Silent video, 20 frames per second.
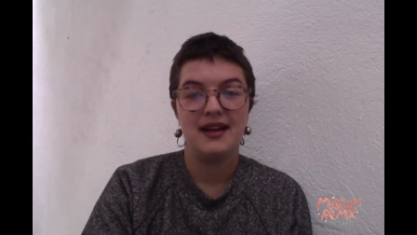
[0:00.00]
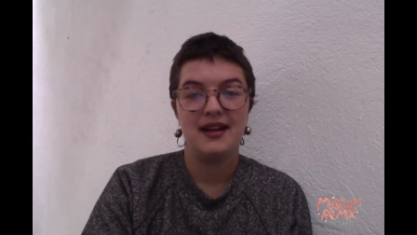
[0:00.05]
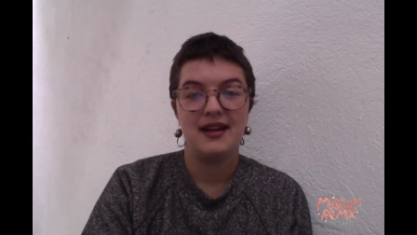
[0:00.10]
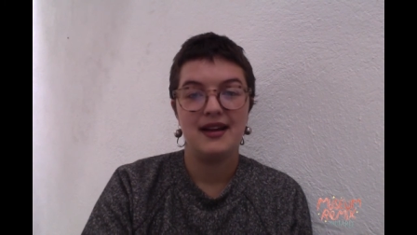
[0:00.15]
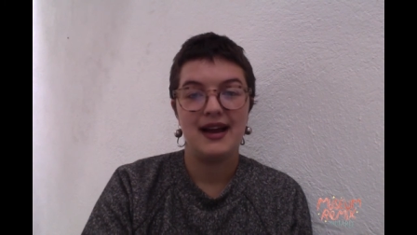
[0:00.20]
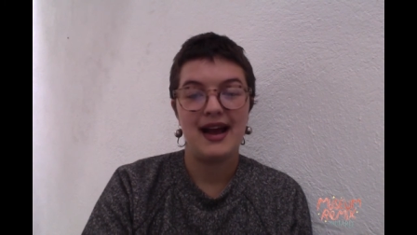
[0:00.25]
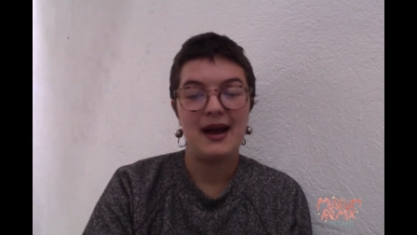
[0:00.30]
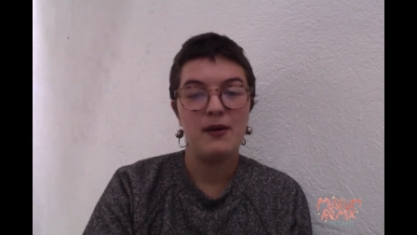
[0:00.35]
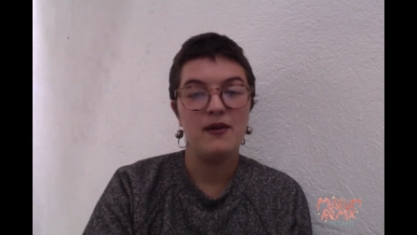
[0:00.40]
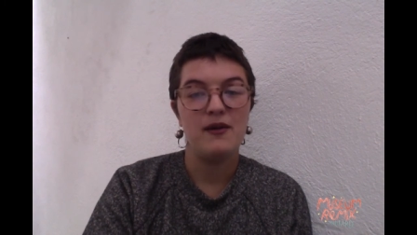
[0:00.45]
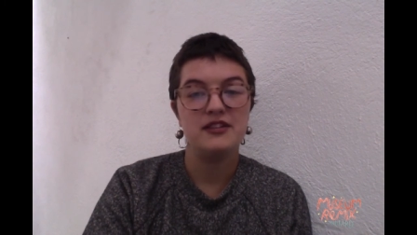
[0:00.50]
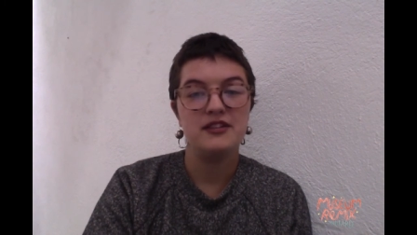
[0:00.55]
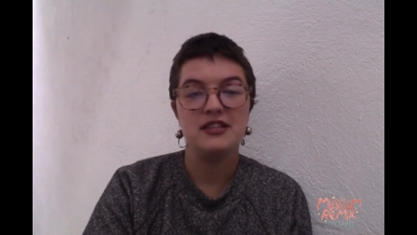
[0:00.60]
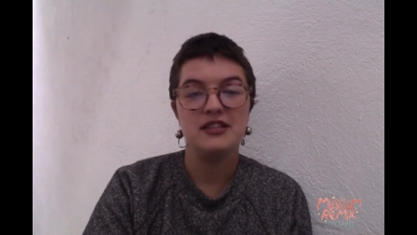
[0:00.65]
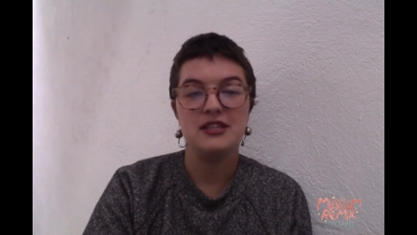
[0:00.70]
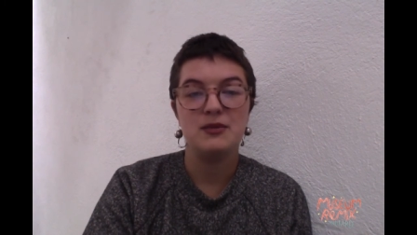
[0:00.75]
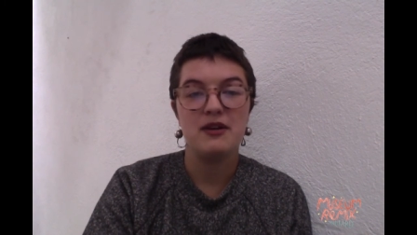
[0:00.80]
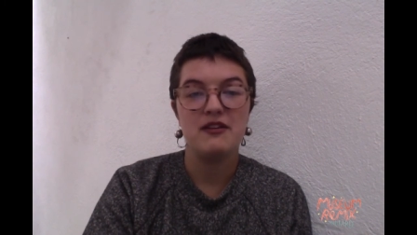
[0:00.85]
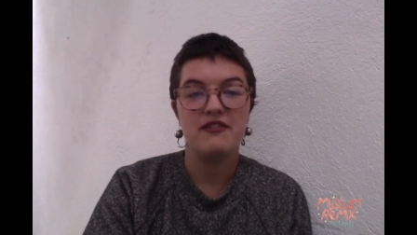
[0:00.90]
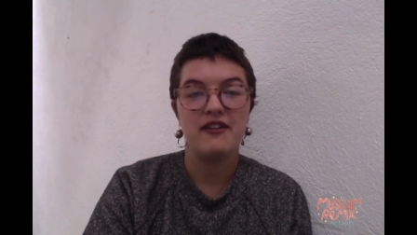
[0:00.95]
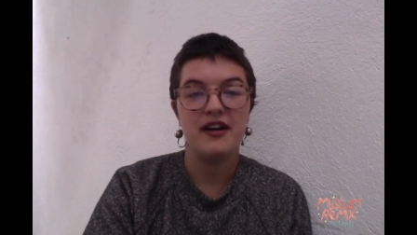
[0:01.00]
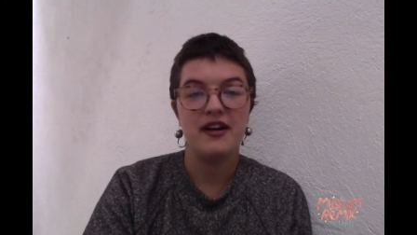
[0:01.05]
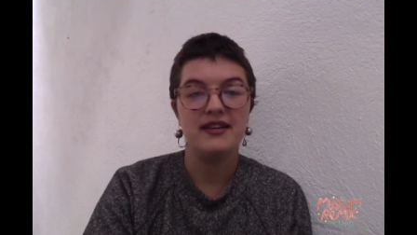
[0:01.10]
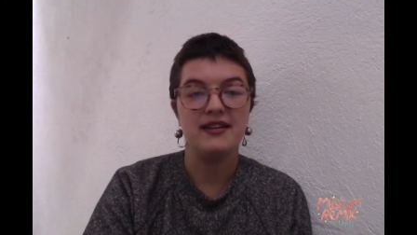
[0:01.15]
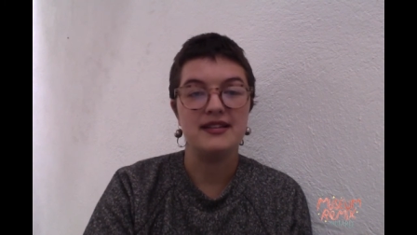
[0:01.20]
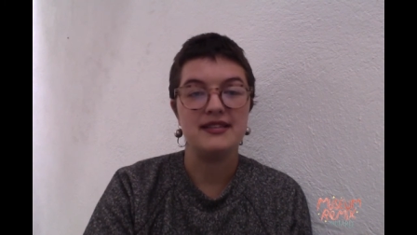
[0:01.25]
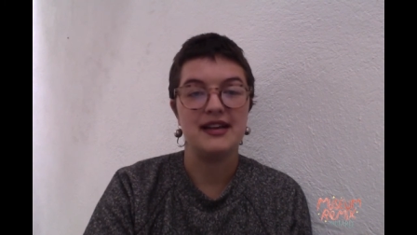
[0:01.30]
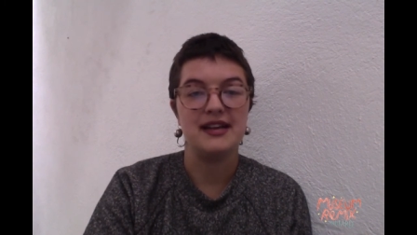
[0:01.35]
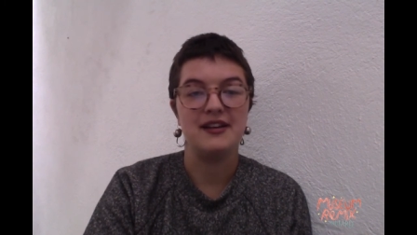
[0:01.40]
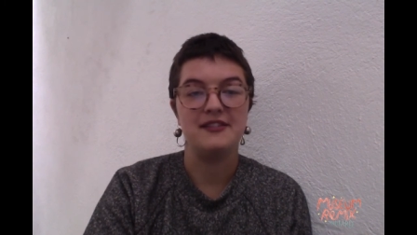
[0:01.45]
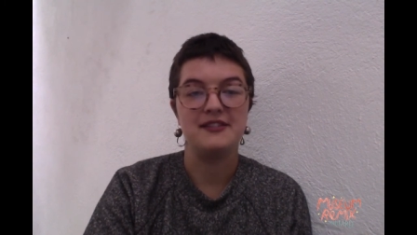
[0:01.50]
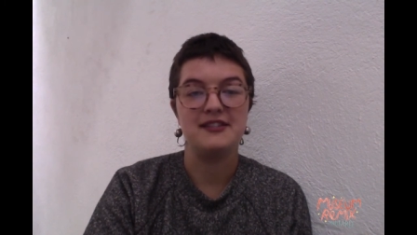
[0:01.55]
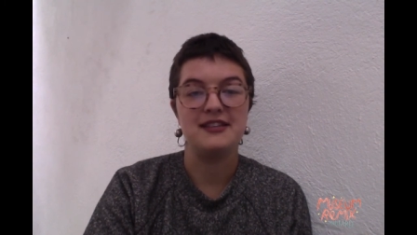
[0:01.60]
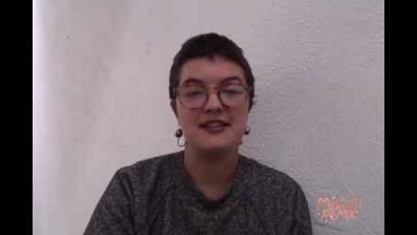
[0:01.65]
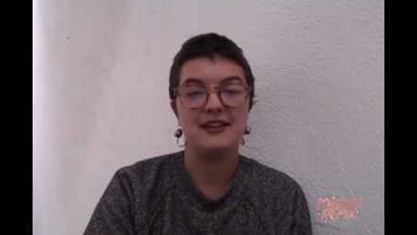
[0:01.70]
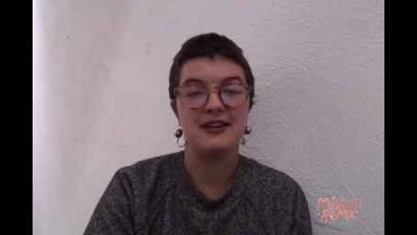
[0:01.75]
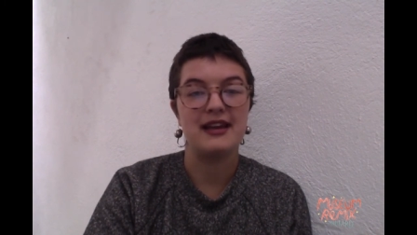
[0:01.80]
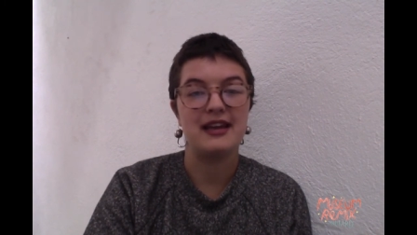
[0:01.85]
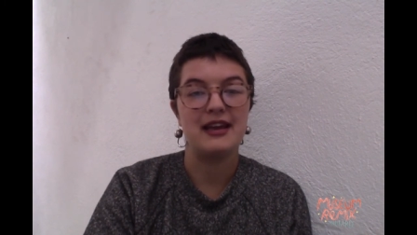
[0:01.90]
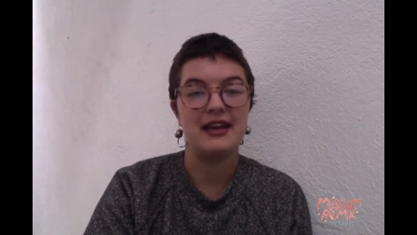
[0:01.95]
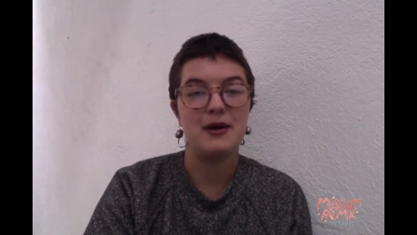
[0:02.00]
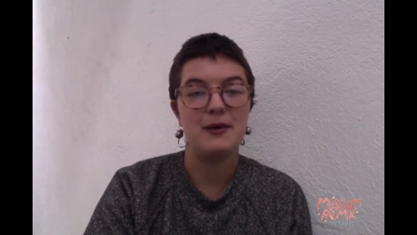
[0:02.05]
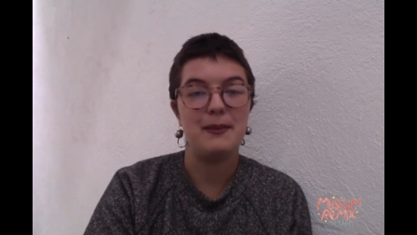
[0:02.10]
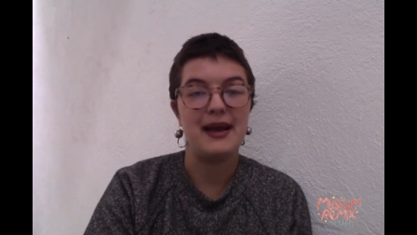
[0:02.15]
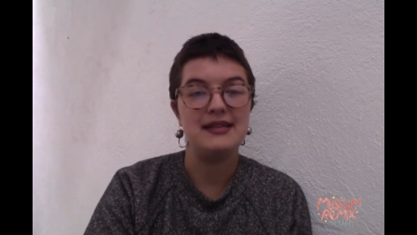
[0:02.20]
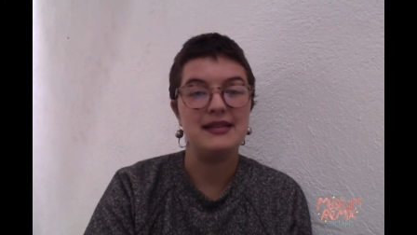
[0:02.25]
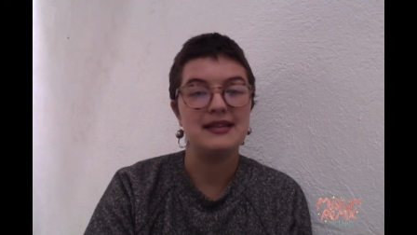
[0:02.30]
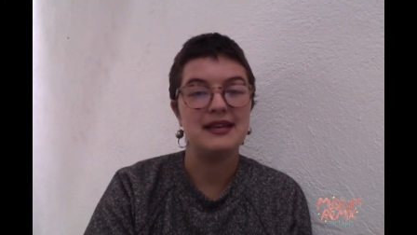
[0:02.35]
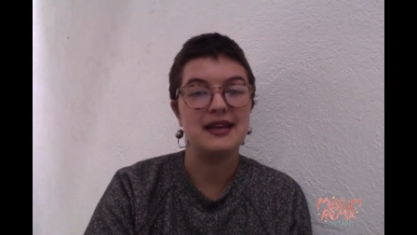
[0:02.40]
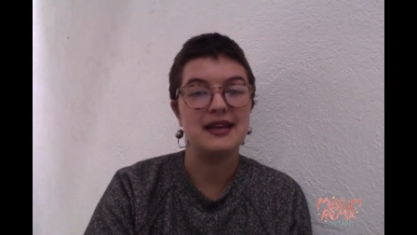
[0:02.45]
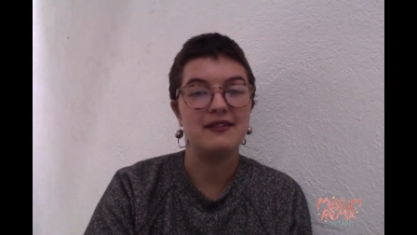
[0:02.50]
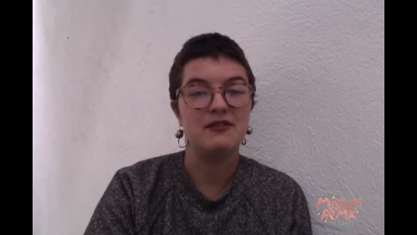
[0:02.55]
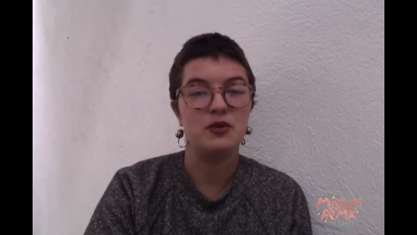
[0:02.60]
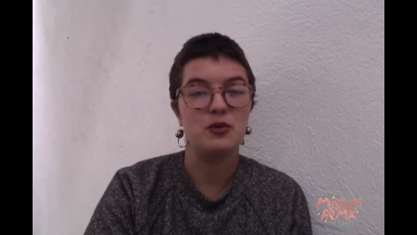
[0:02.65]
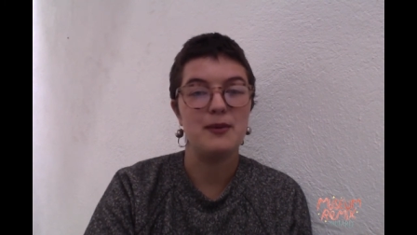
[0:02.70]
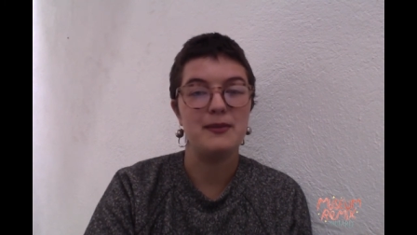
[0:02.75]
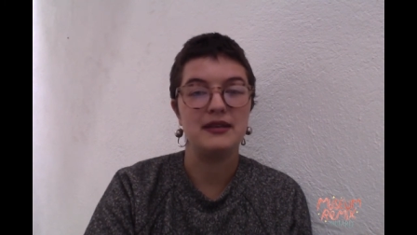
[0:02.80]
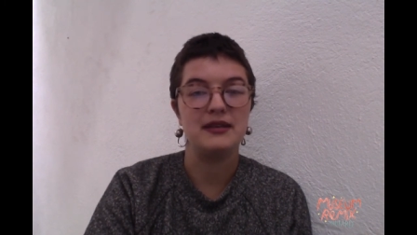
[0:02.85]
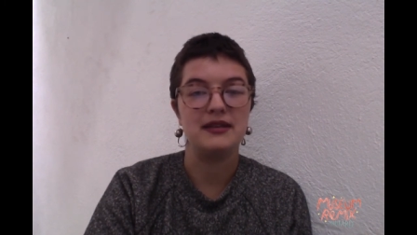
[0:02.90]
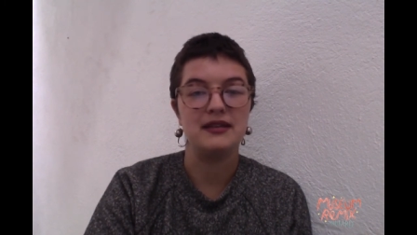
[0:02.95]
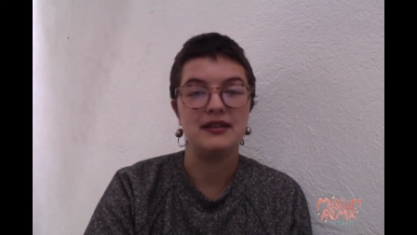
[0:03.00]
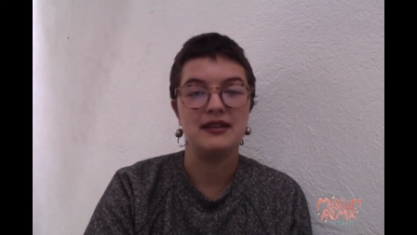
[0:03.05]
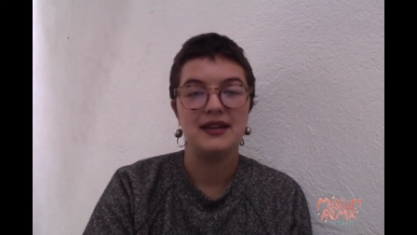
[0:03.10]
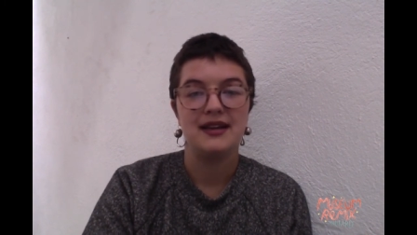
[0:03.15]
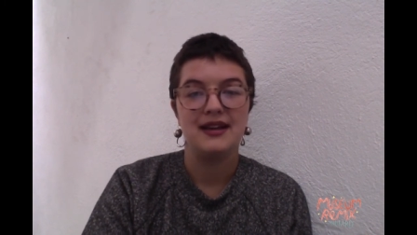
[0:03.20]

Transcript: How often do we find ourselves looking at a painting of a woman